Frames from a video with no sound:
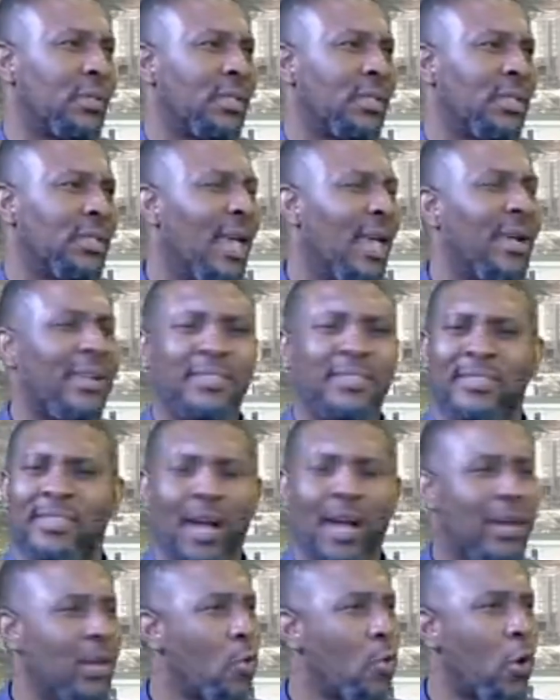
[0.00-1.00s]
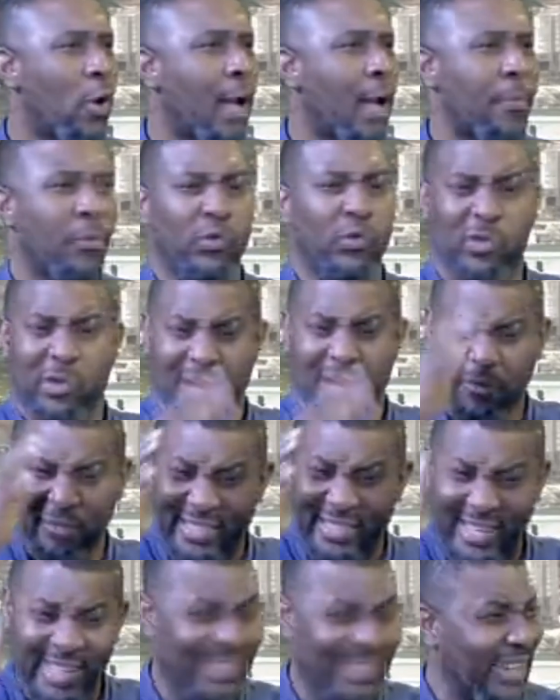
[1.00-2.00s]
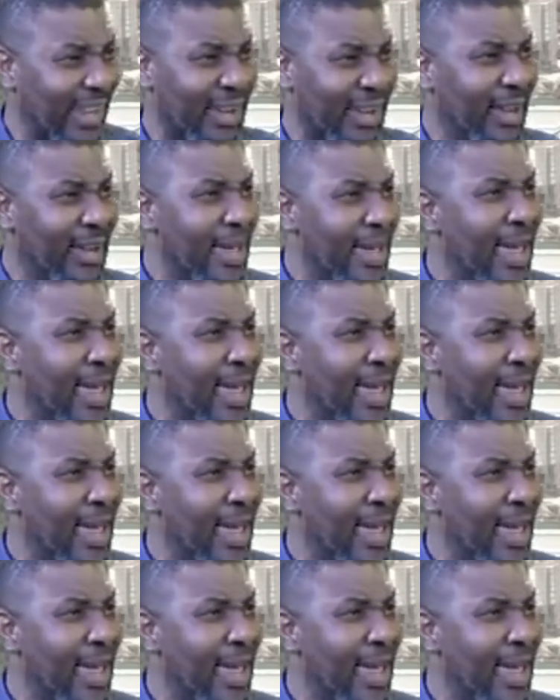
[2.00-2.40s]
Exactly what happens. You have data.